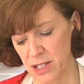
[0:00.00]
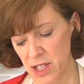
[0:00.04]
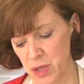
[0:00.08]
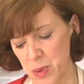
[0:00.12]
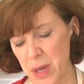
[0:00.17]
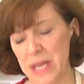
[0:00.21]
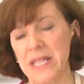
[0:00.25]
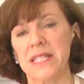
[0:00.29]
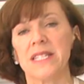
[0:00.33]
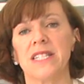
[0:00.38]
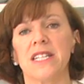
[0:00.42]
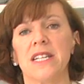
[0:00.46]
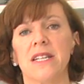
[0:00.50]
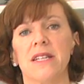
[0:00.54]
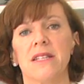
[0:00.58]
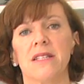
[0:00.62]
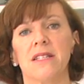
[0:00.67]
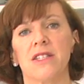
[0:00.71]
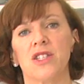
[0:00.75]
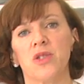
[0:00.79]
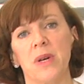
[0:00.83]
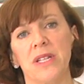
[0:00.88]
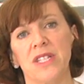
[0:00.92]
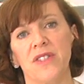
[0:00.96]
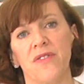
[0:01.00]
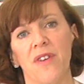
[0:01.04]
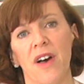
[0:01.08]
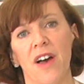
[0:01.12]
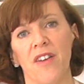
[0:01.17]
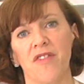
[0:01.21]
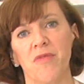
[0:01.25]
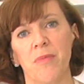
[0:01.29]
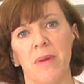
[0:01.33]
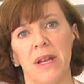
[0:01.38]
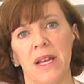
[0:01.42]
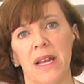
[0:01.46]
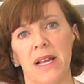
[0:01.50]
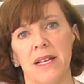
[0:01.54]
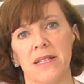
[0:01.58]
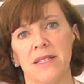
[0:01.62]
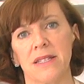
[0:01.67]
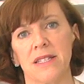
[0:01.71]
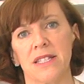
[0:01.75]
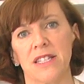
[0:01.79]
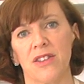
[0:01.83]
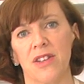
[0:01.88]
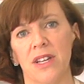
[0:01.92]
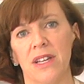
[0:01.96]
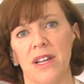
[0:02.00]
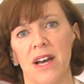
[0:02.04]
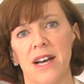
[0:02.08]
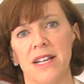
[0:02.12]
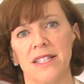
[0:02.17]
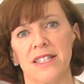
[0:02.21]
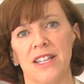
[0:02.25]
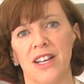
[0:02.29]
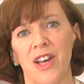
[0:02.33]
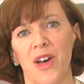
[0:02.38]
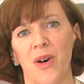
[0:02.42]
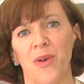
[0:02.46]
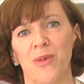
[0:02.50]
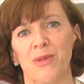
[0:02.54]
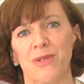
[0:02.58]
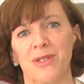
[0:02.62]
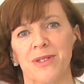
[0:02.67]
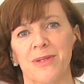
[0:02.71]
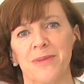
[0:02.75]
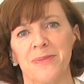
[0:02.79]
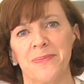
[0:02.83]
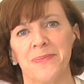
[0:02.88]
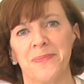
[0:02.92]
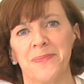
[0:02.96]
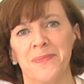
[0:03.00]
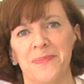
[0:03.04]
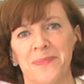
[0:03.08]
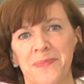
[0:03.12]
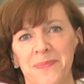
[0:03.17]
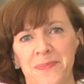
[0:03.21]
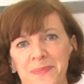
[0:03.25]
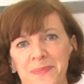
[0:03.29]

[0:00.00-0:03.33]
20 to 25 minutes until they're nice and golden. There